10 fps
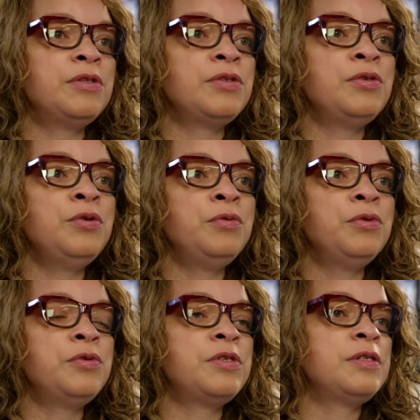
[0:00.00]
this new
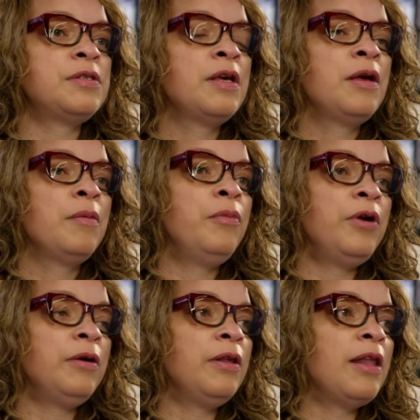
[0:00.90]
Roots is
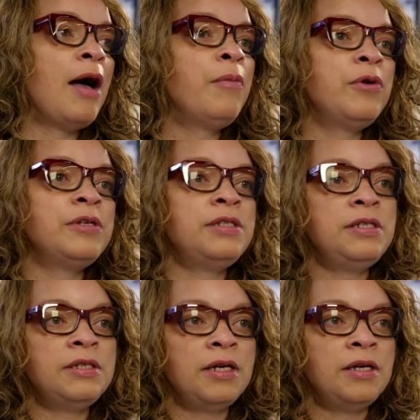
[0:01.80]
bring a lot more
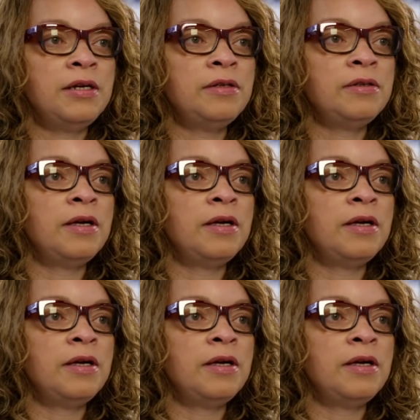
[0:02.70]
detail